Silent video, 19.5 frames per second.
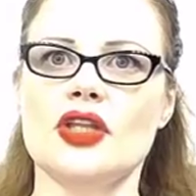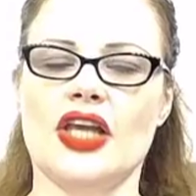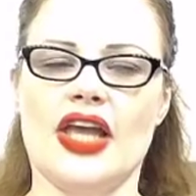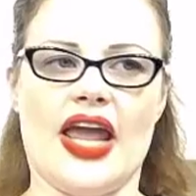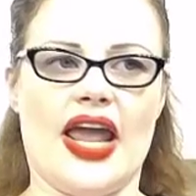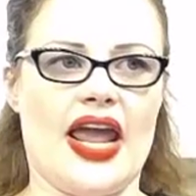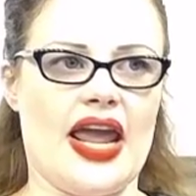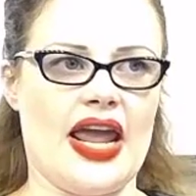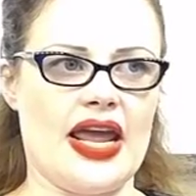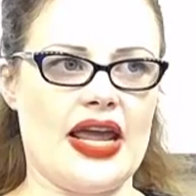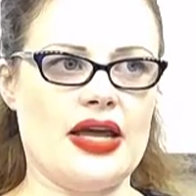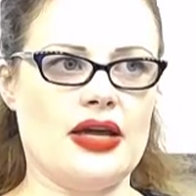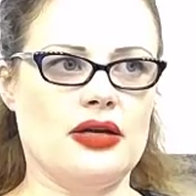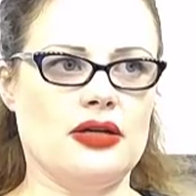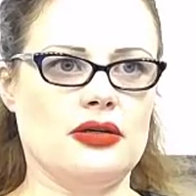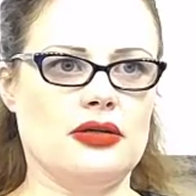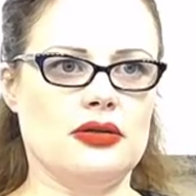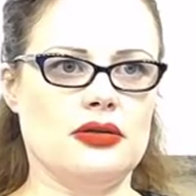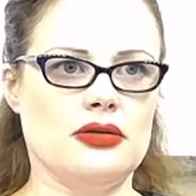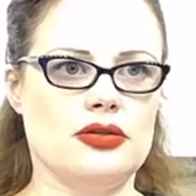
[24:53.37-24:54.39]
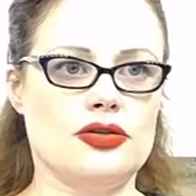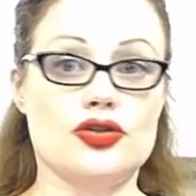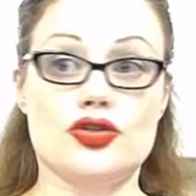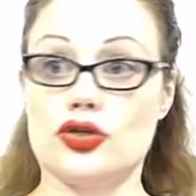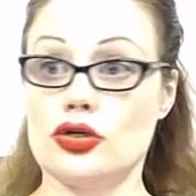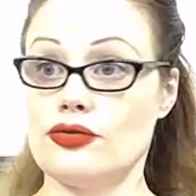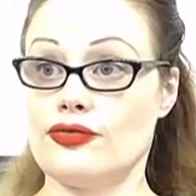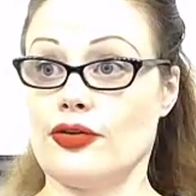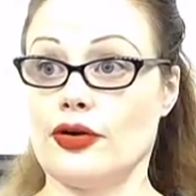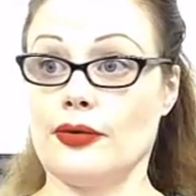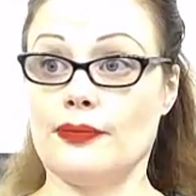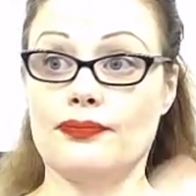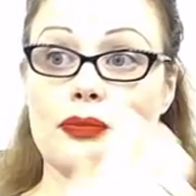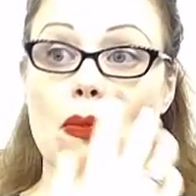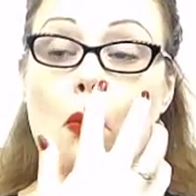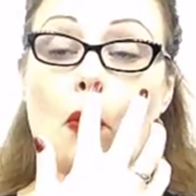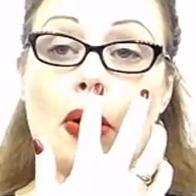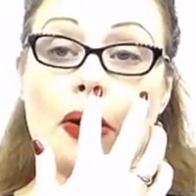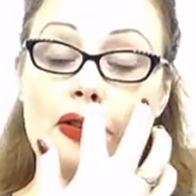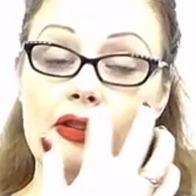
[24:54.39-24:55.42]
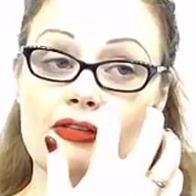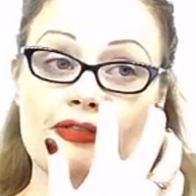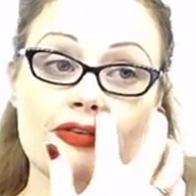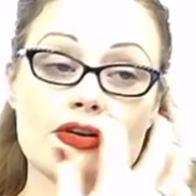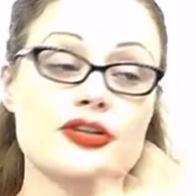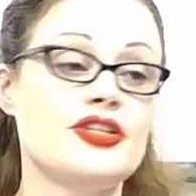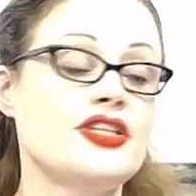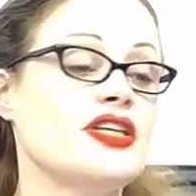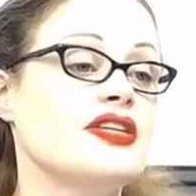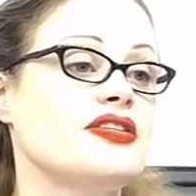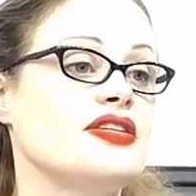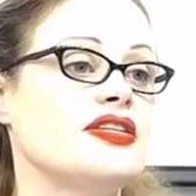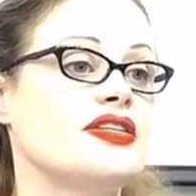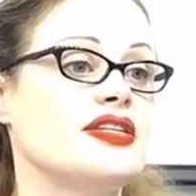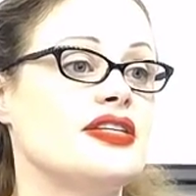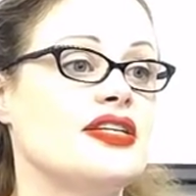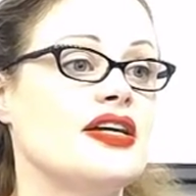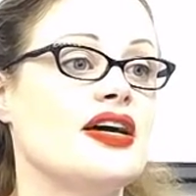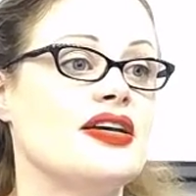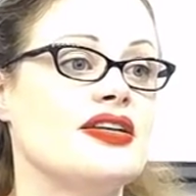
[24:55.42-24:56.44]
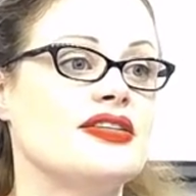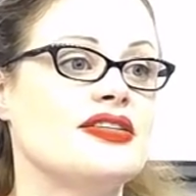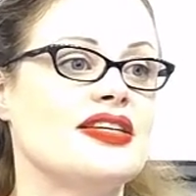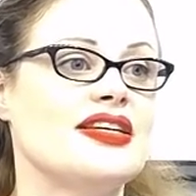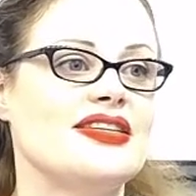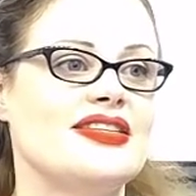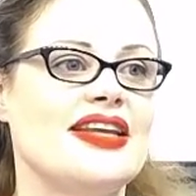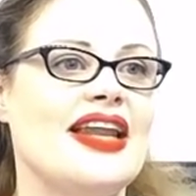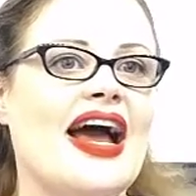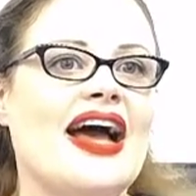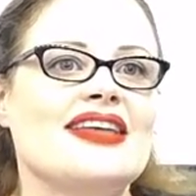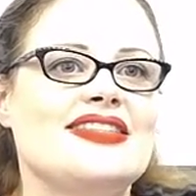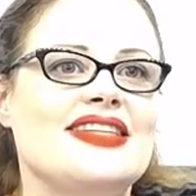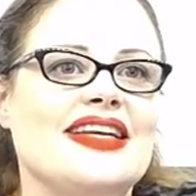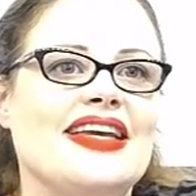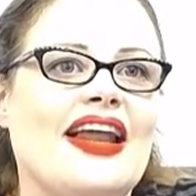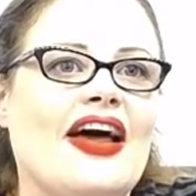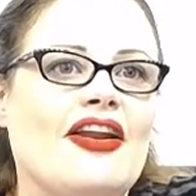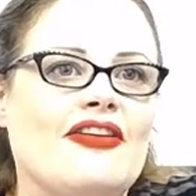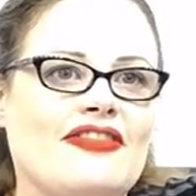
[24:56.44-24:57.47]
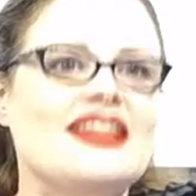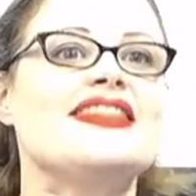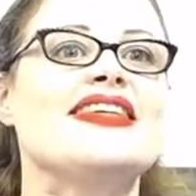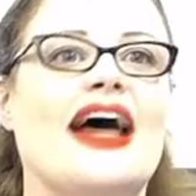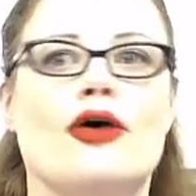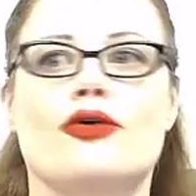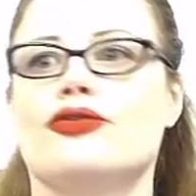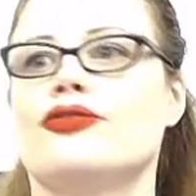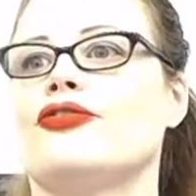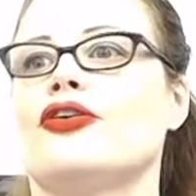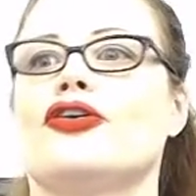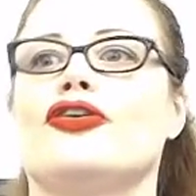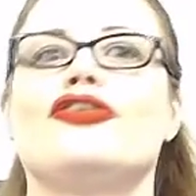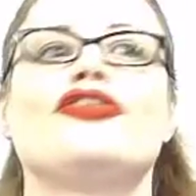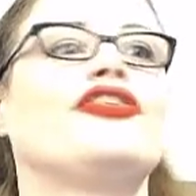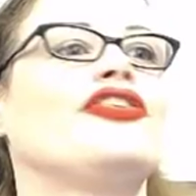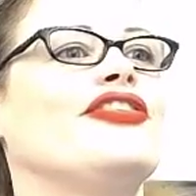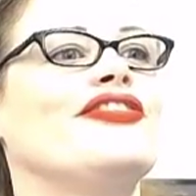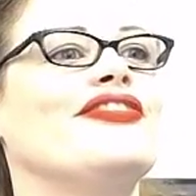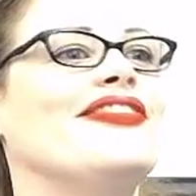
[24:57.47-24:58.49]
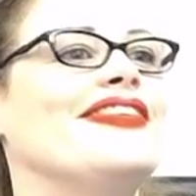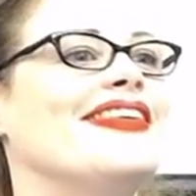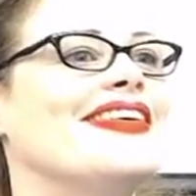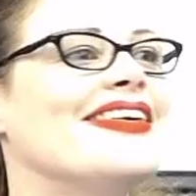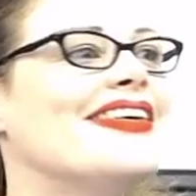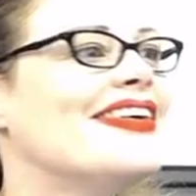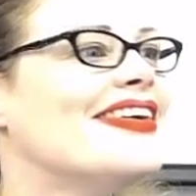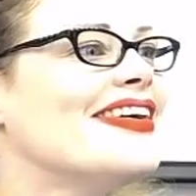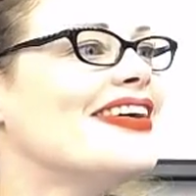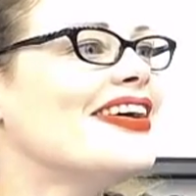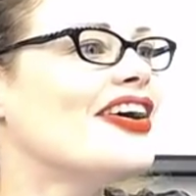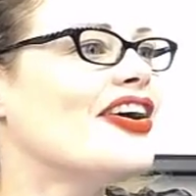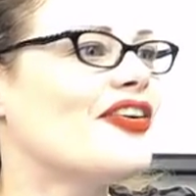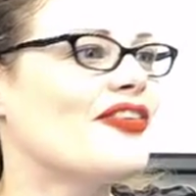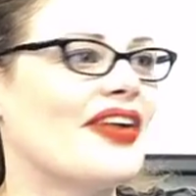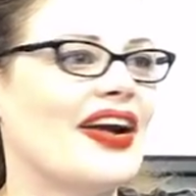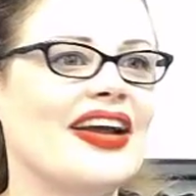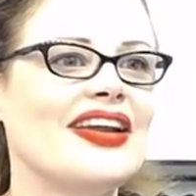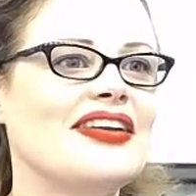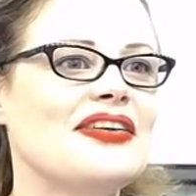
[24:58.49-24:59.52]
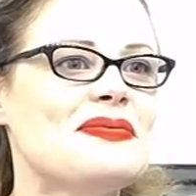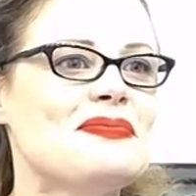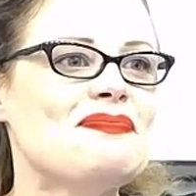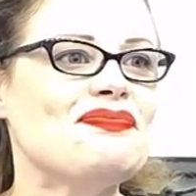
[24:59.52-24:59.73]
a server, one of the first things is it does is it has to get out of its house first, right?